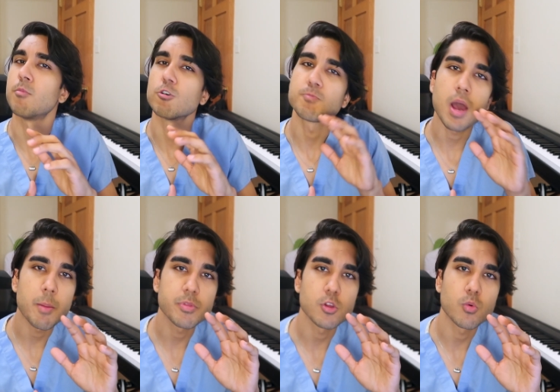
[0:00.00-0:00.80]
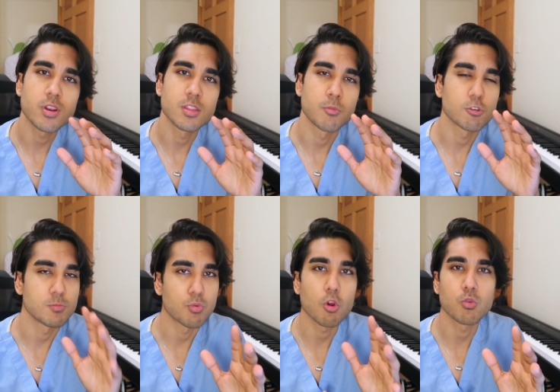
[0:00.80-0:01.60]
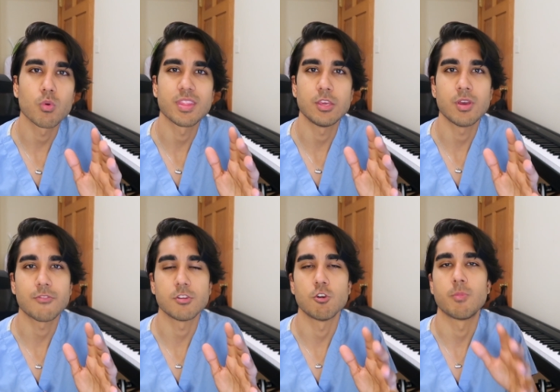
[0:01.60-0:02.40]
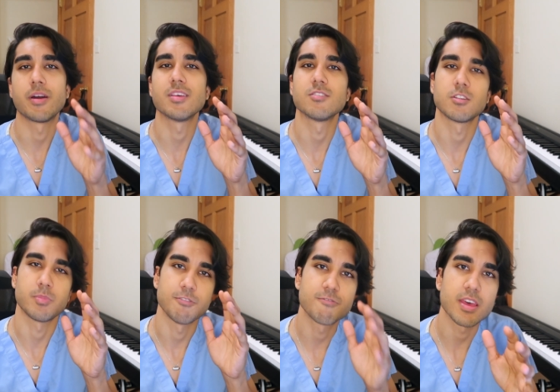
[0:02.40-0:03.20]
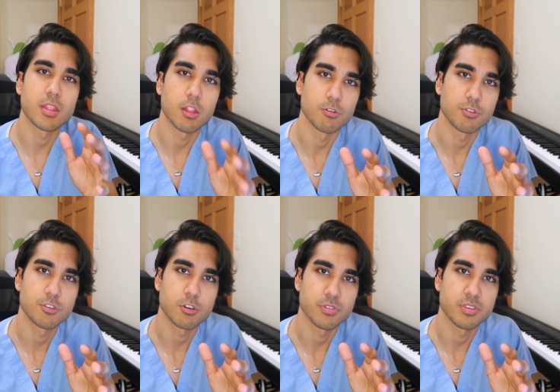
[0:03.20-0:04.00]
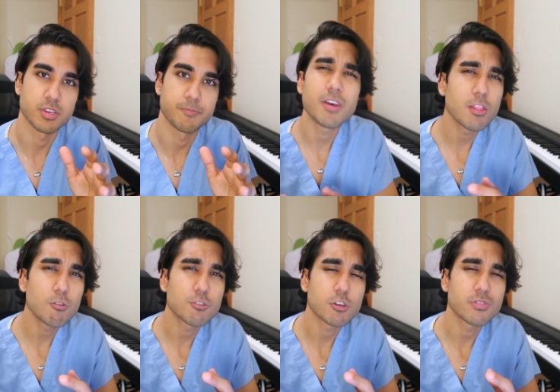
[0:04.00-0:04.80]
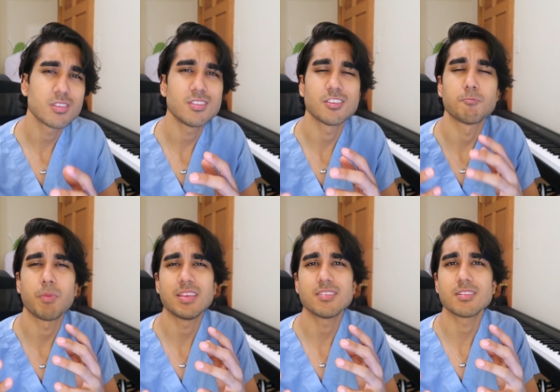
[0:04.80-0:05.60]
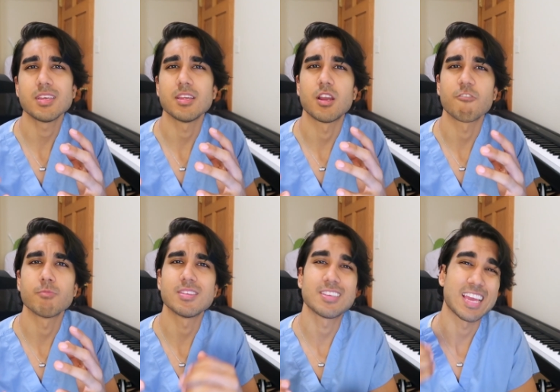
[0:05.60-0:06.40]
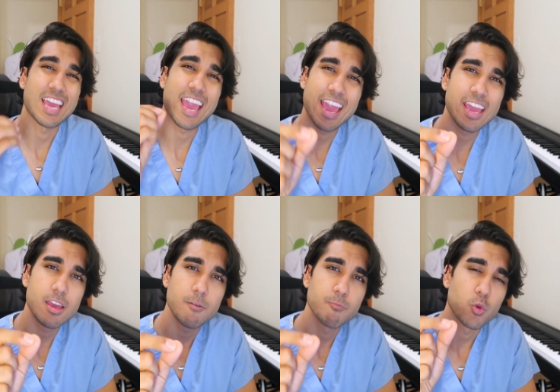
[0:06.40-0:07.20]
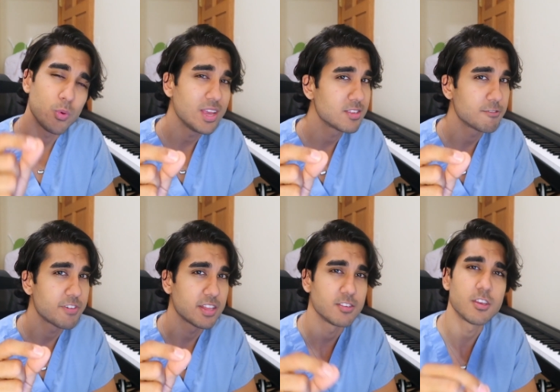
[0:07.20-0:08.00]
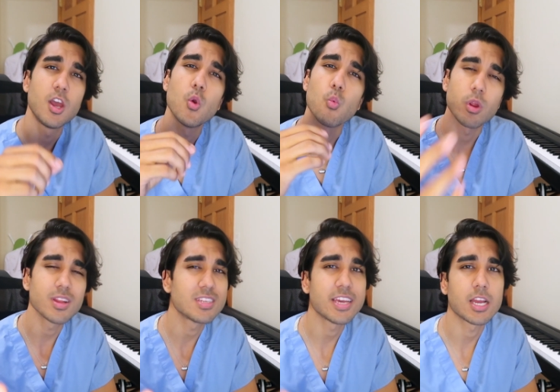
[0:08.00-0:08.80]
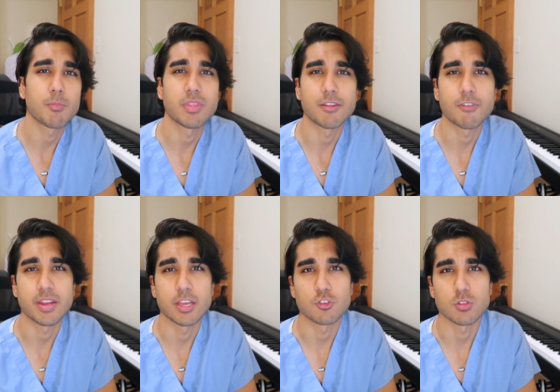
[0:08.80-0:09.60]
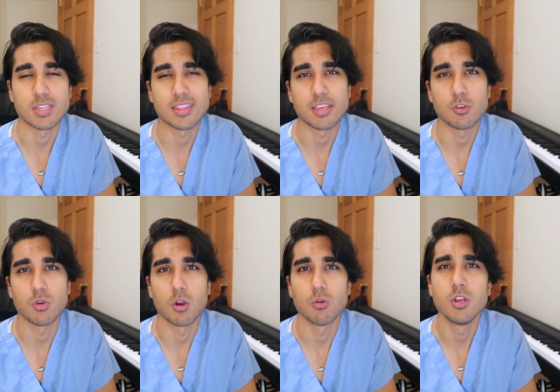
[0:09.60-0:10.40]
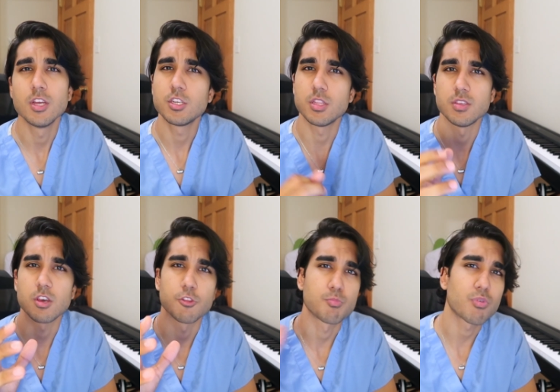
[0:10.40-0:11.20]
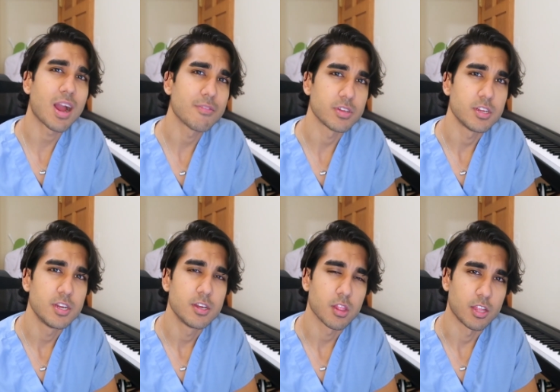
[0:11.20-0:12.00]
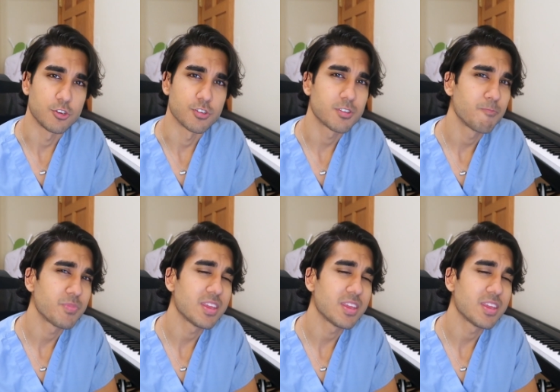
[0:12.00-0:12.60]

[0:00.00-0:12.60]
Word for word: The most popular one and the most important one that you have to know about is going to be Fed Loan Servicing. Fed Loan Servicing is basically the government saying, hey, we as the feds, we're going to take up that financial debt that you owe to these other private lenders,